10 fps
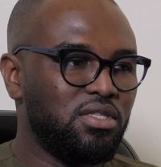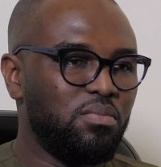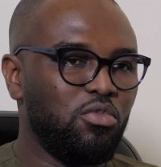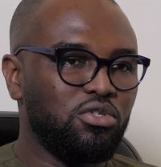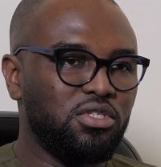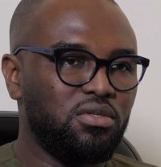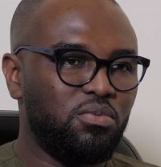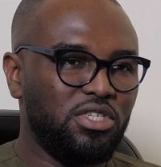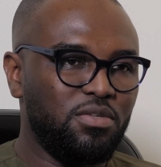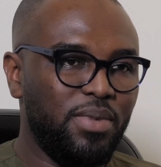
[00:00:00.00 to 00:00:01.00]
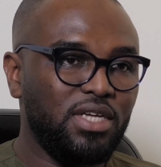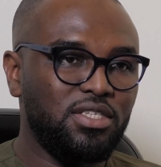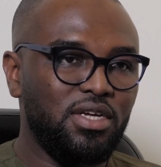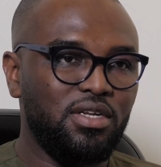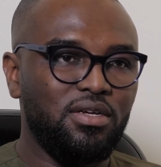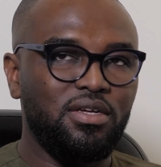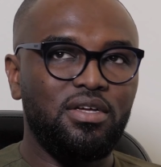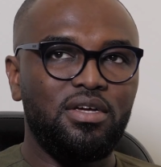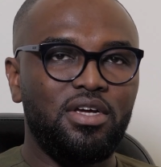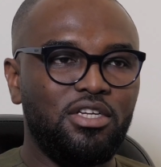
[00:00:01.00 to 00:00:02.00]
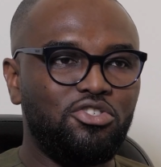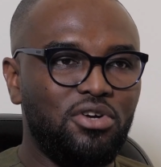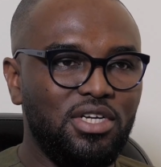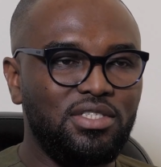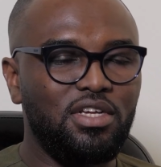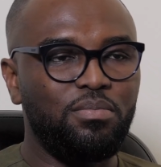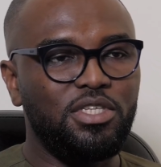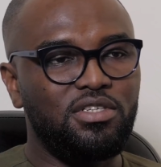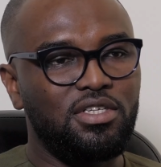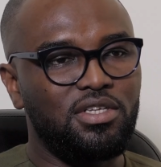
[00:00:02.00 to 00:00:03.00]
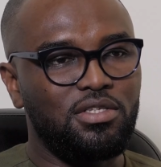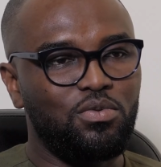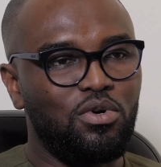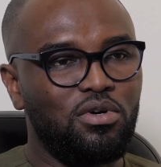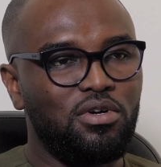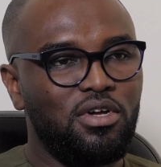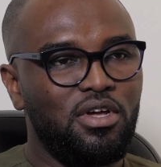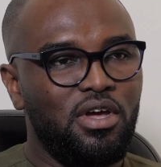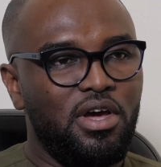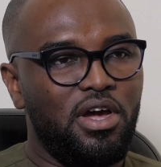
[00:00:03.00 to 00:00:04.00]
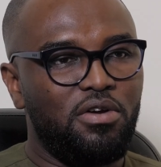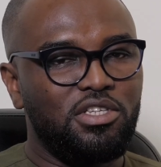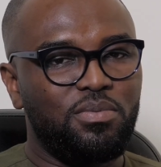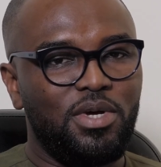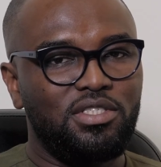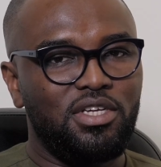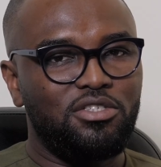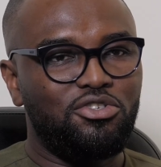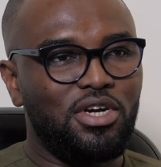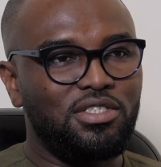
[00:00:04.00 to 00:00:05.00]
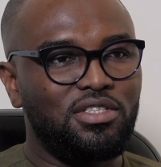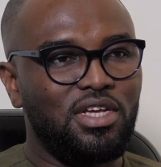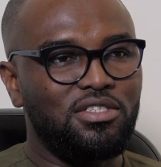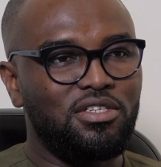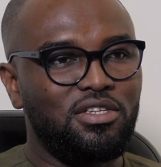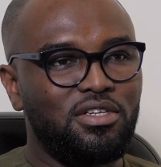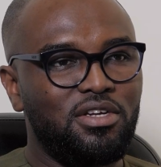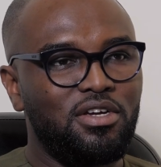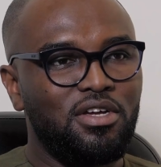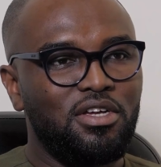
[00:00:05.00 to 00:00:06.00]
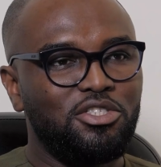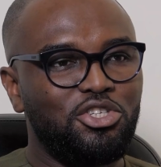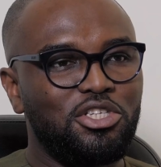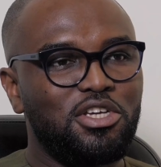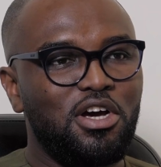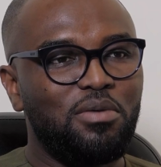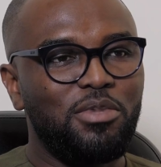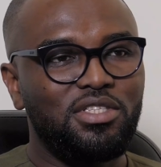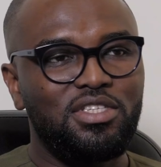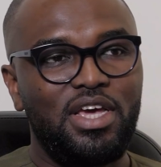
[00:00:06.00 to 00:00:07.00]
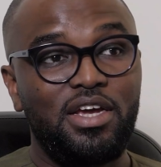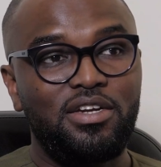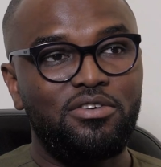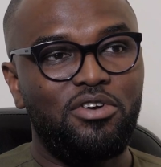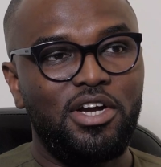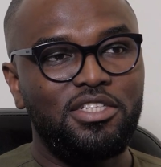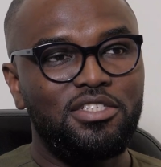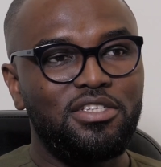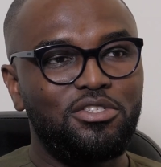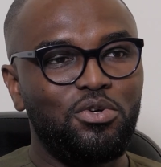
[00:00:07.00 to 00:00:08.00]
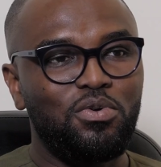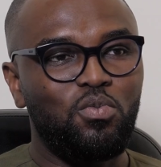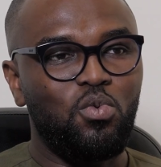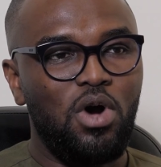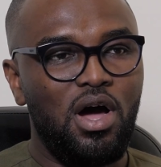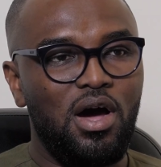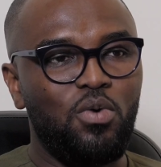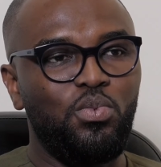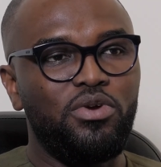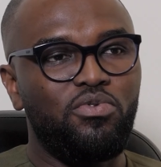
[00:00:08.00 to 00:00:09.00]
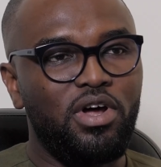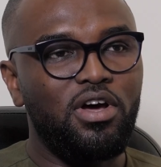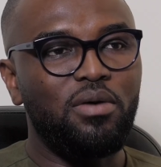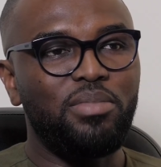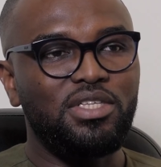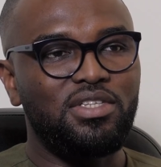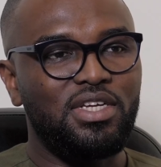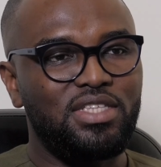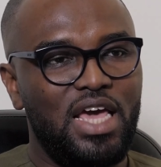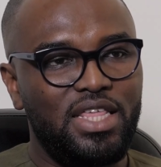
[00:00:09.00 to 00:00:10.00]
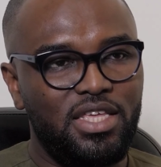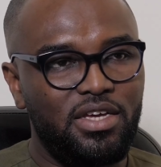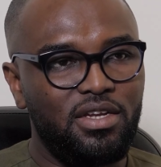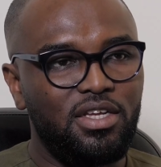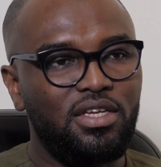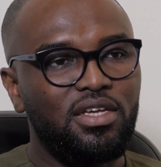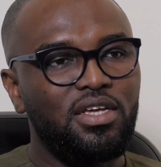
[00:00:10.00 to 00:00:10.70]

the most respected and trusted business as well. And respect and trust doesn't just come, it's earned, right? So how we run our business ethically,